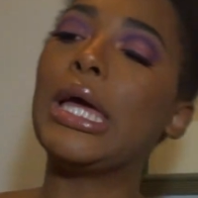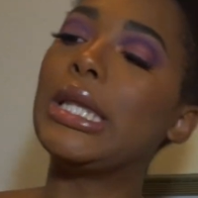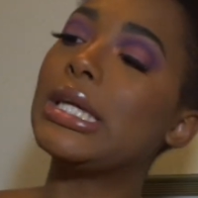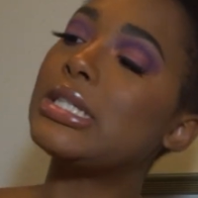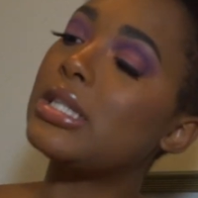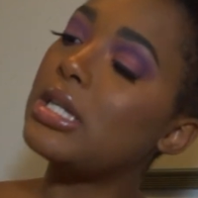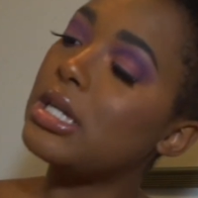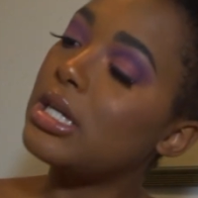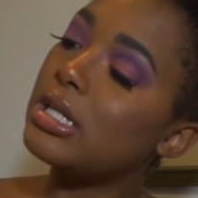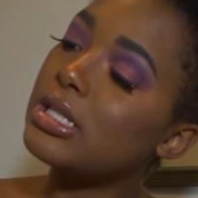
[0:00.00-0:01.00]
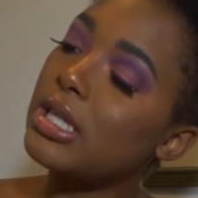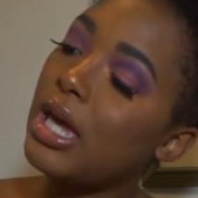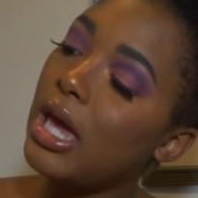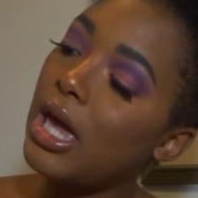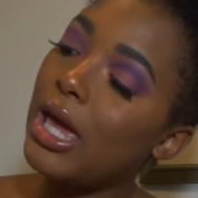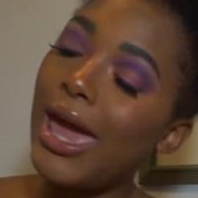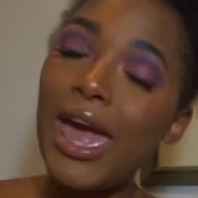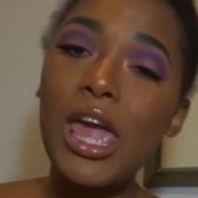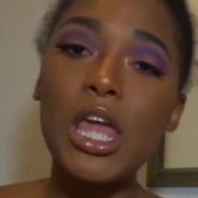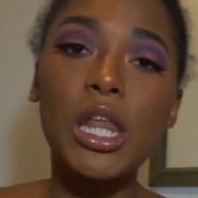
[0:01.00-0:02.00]
And this is a
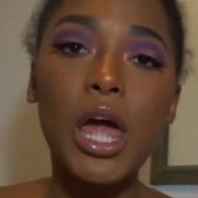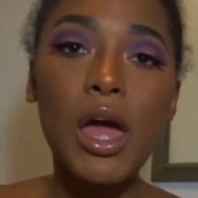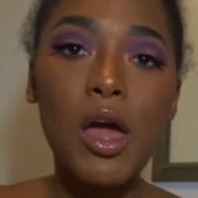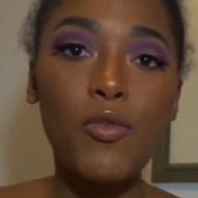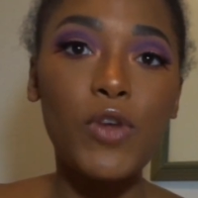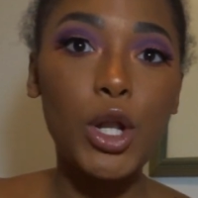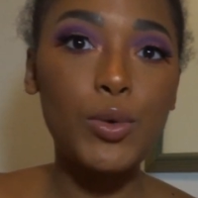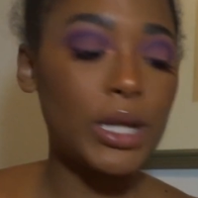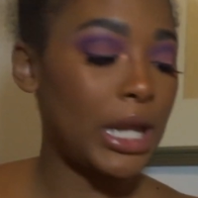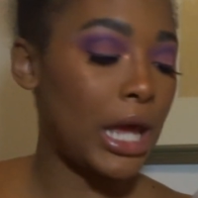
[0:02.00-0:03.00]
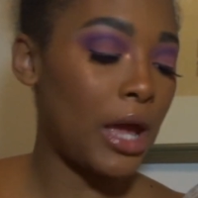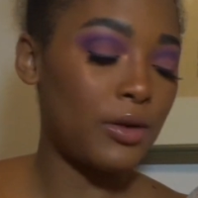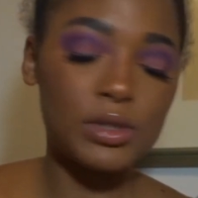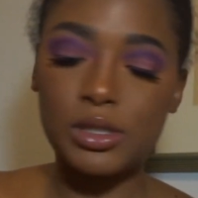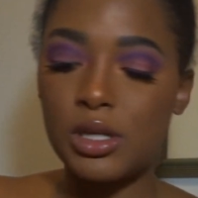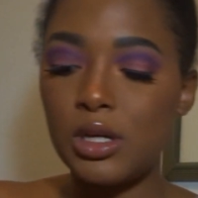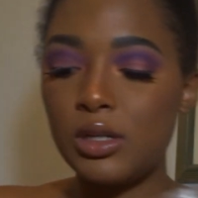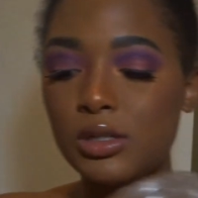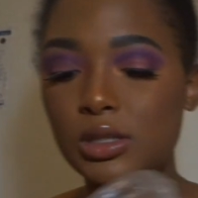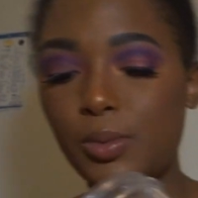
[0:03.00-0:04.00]
8 fluid ounce
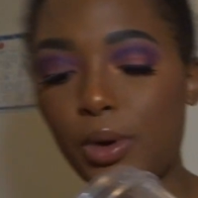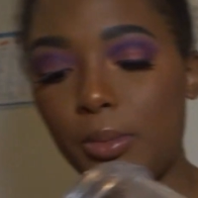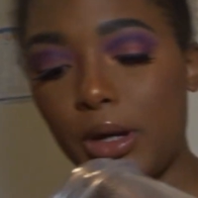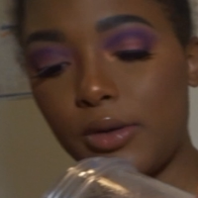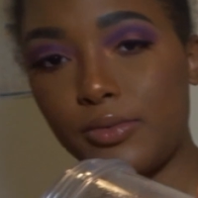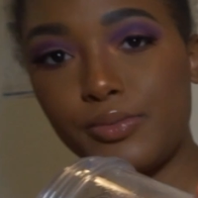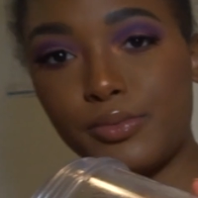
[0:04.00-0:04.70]
spray bottle.